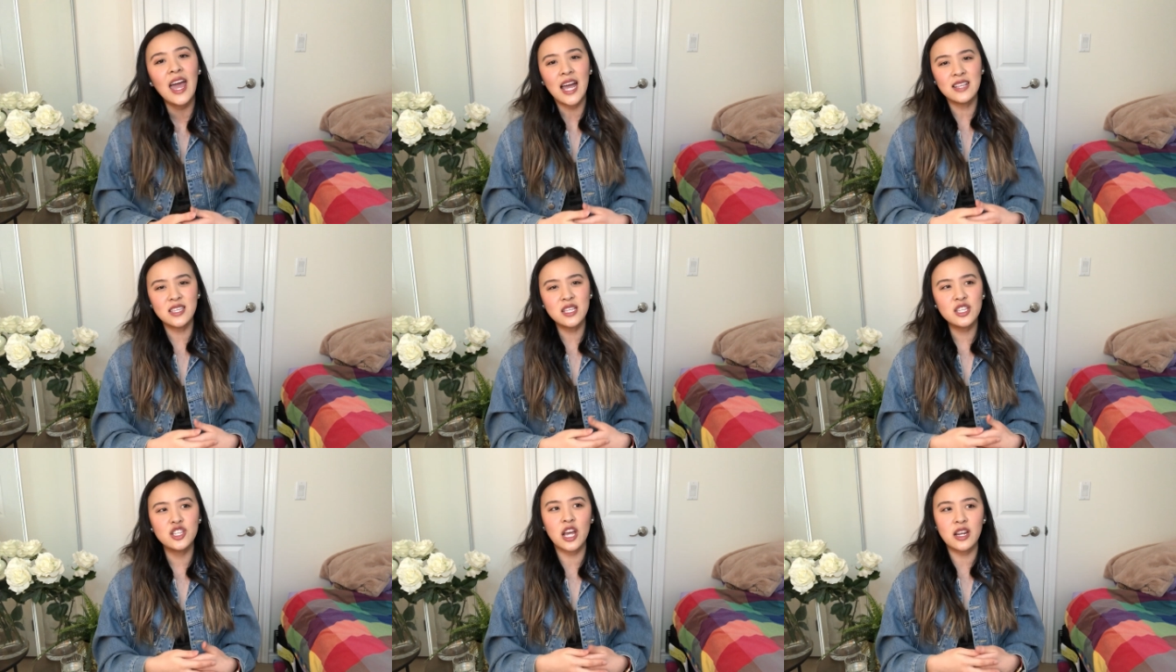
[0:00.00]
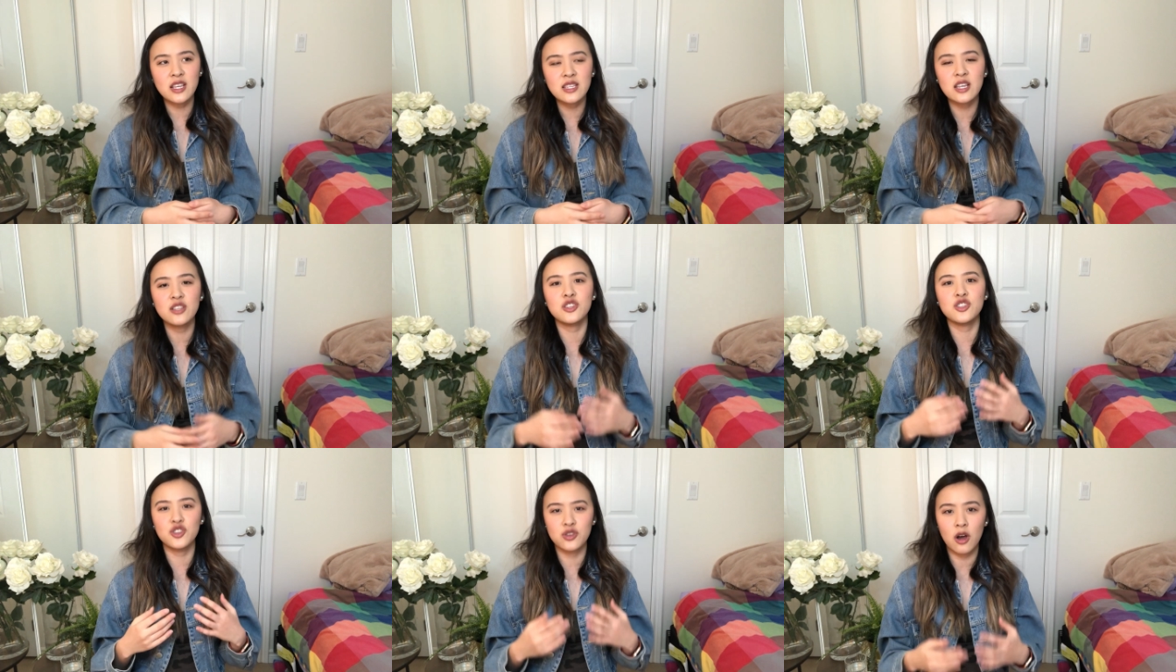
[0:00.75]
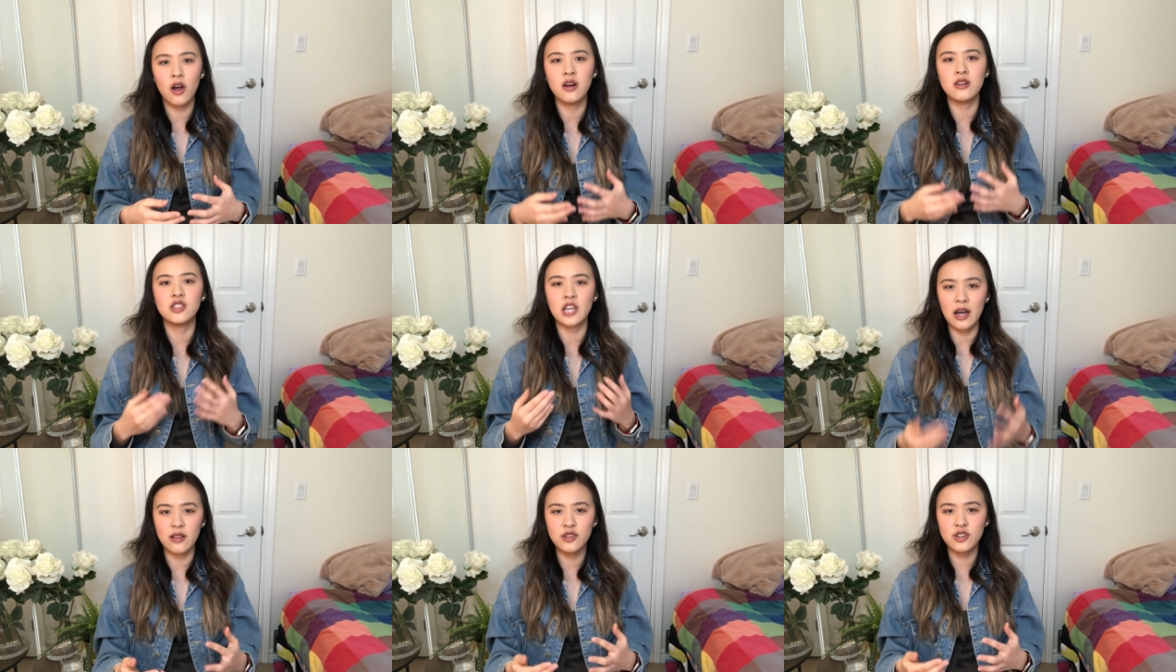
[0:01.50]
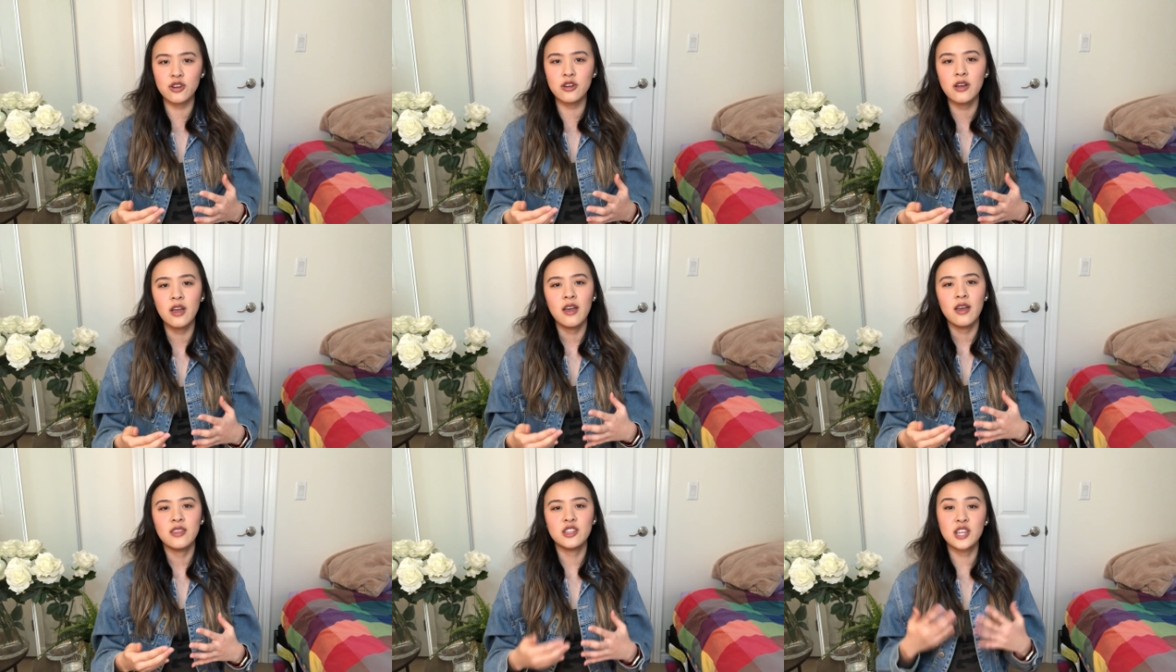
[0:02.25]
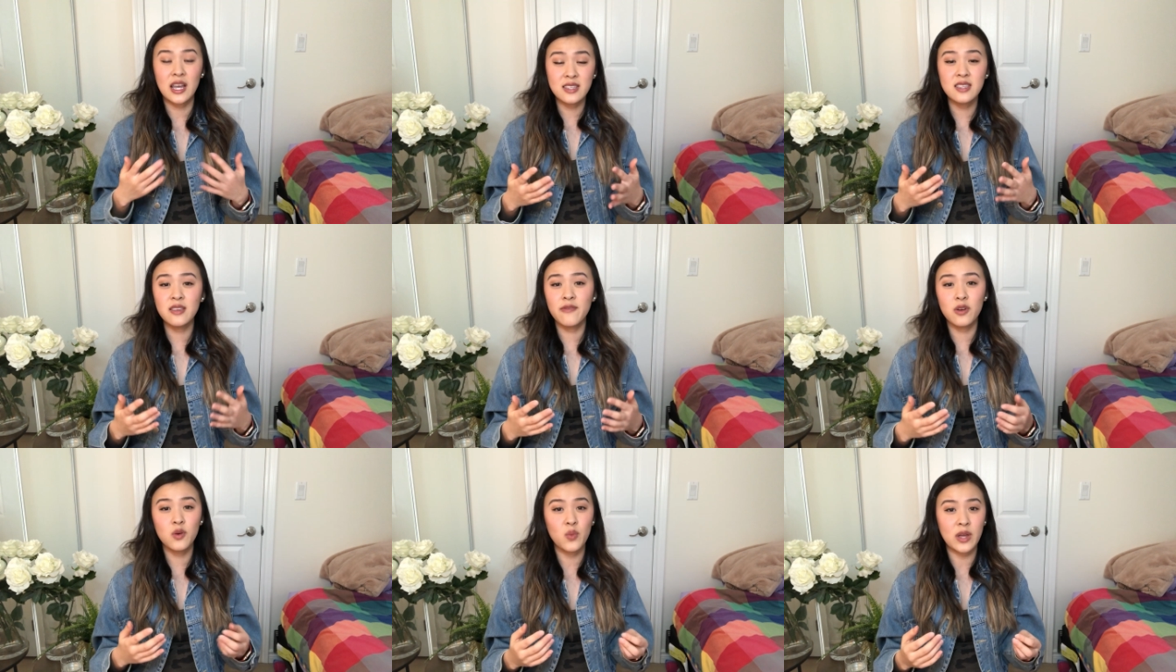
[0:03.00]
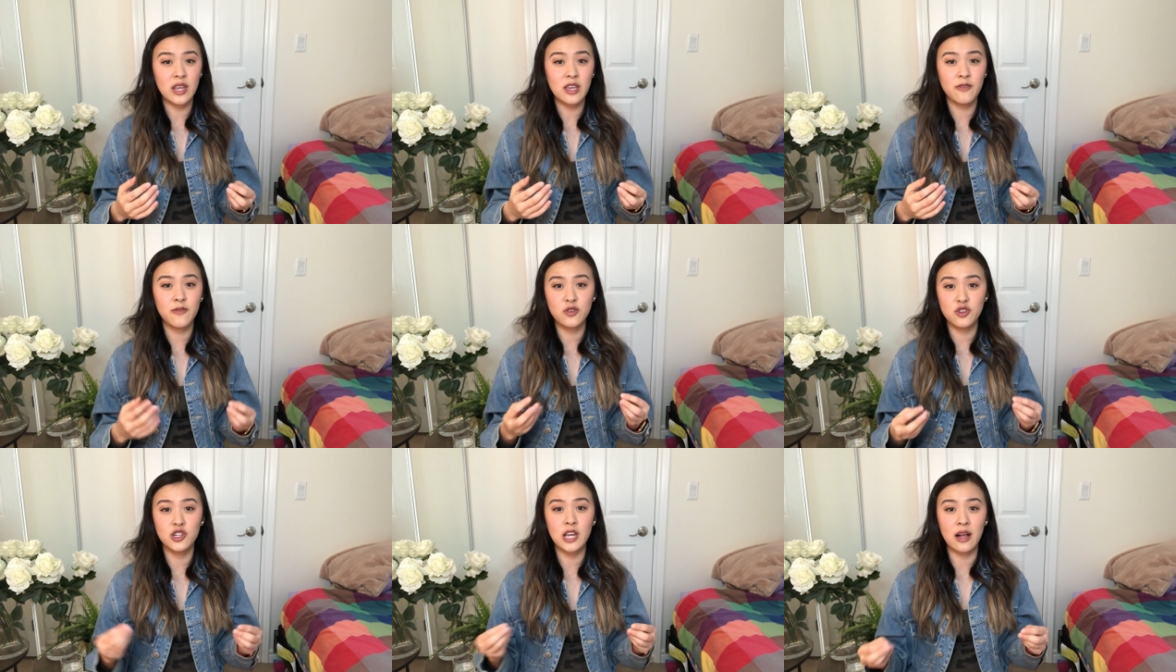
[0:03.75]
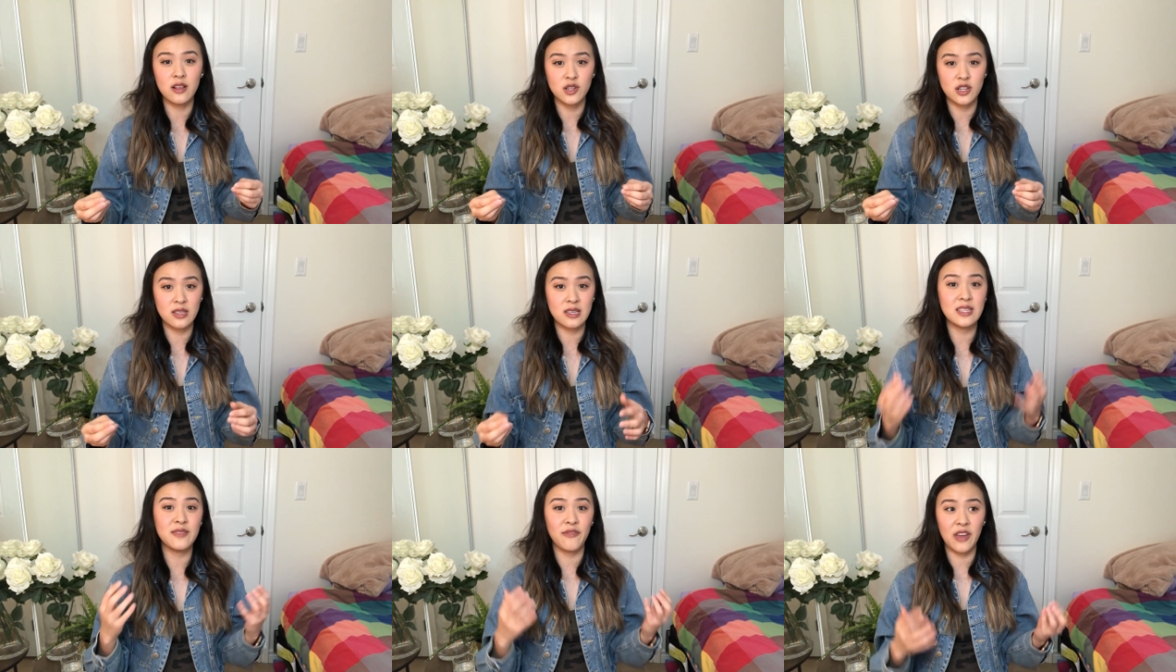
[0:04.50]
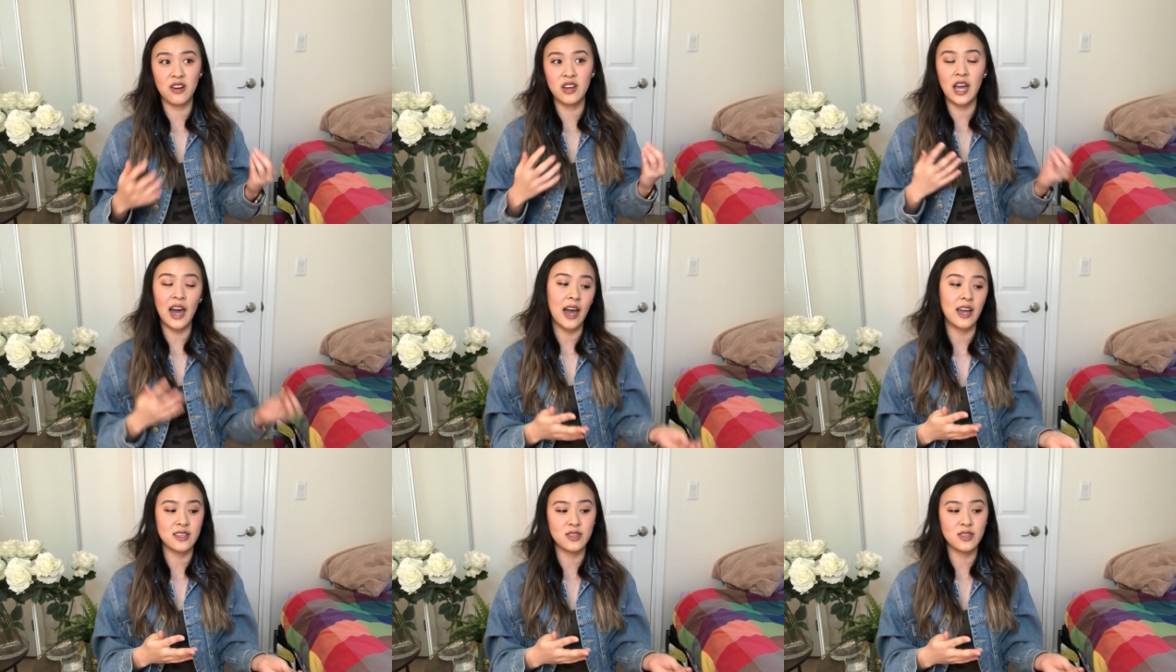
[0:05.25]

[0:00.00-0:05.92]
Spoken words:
And since Jenny's such a strong challenger, the chances of her winning future challenges is very high.